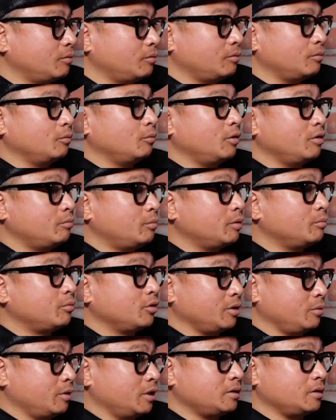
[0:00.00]
we've been
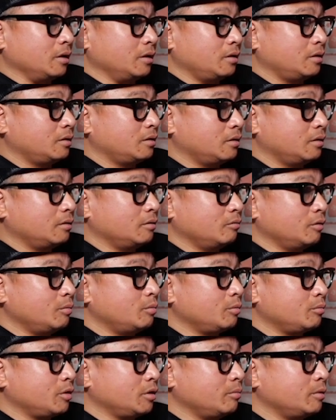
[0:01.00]
pretty busy. We've
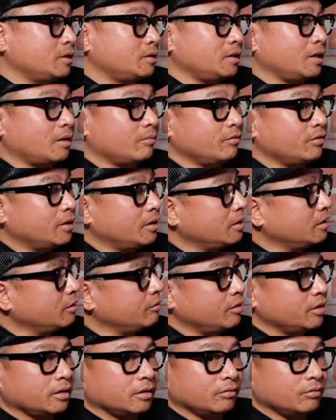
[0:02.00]
been pretty busy. And I'm very,
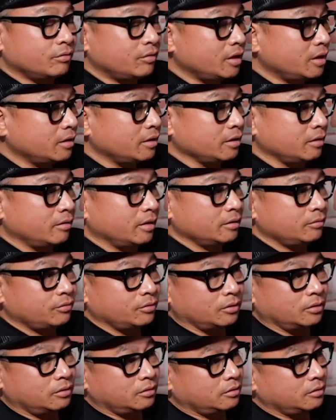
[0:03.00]
very, very
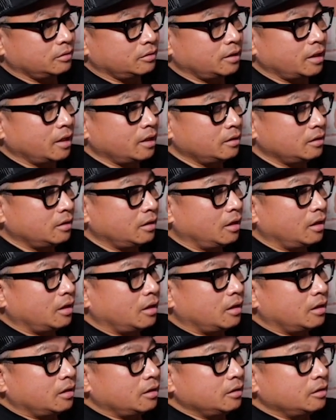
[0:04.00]
grateful that,
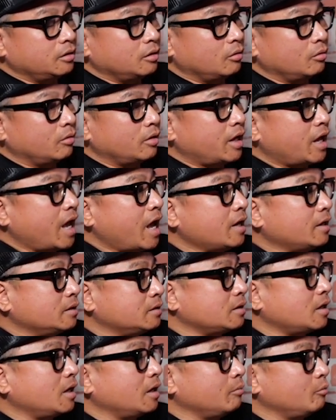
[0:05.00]
you know, at a
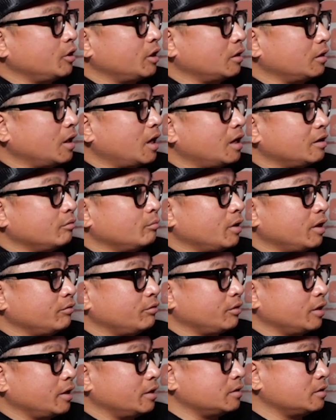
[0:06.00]
time when a lot of my
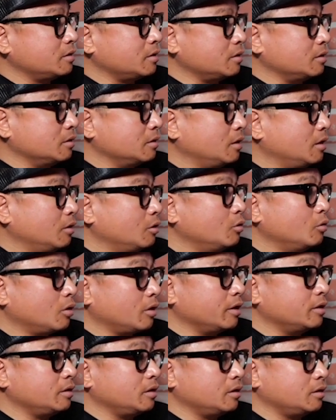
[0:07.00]
friends and who are
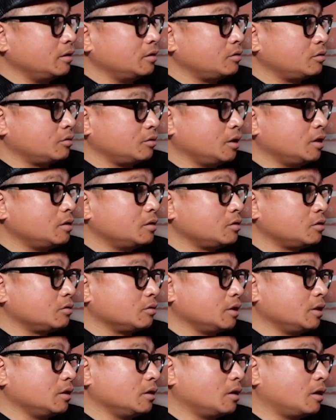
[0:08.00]
in the
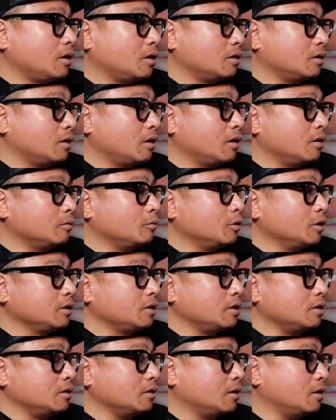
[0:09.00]
industry aren't
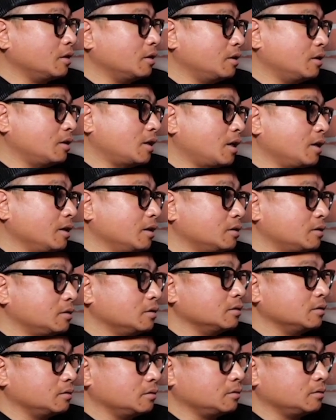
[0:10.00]
working, that I get to,
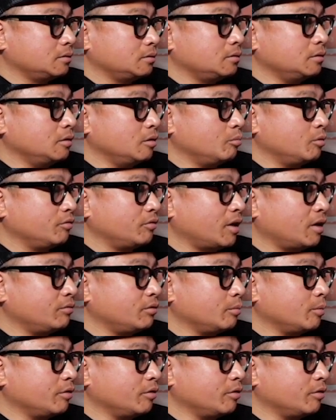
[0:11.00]
you know, provide for my